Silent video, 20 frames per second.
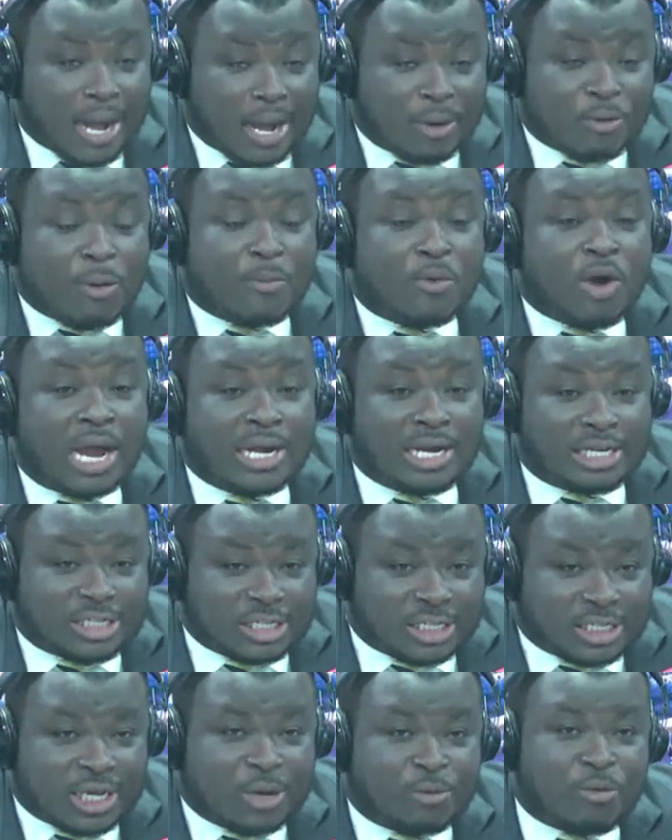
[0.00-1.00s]
As
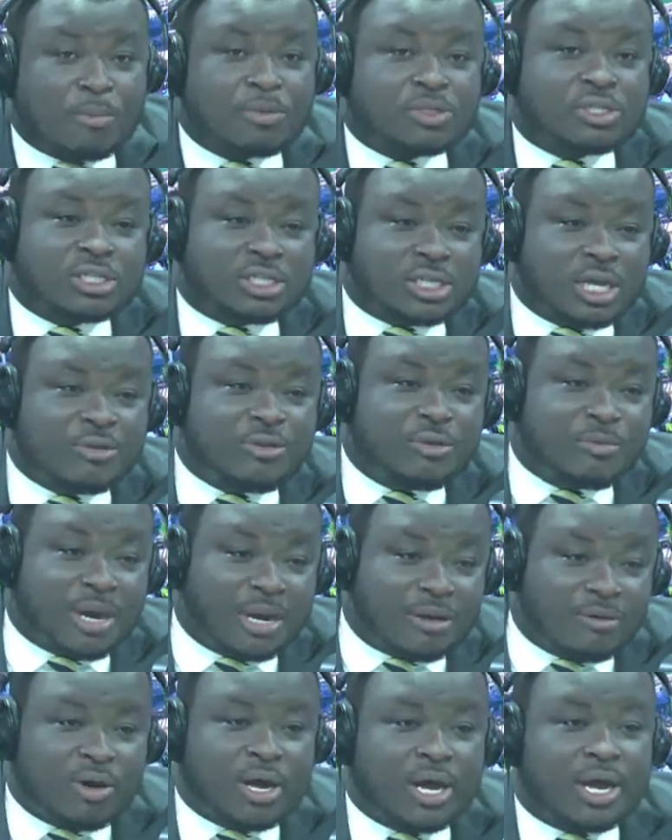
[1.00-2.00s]
a part, no more
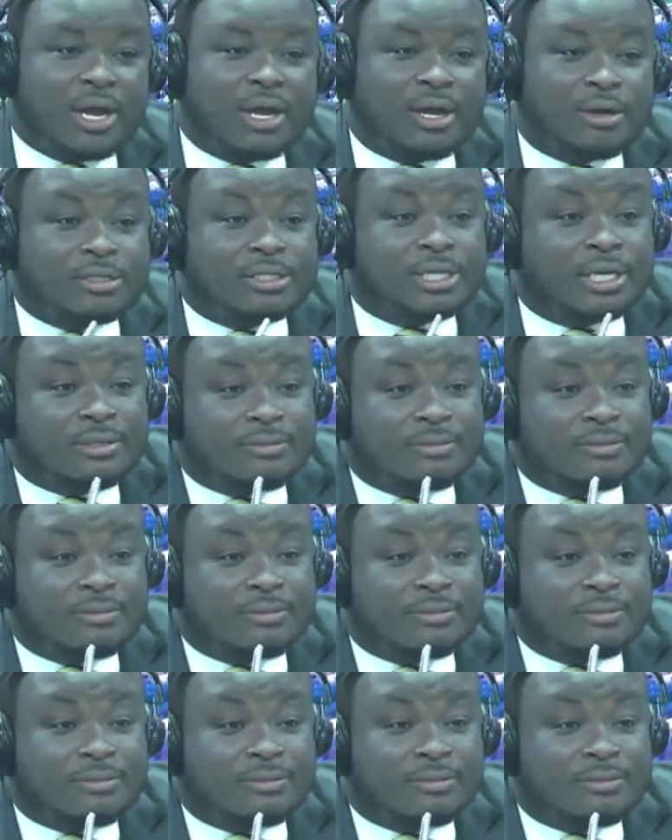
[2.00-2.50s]
there. What's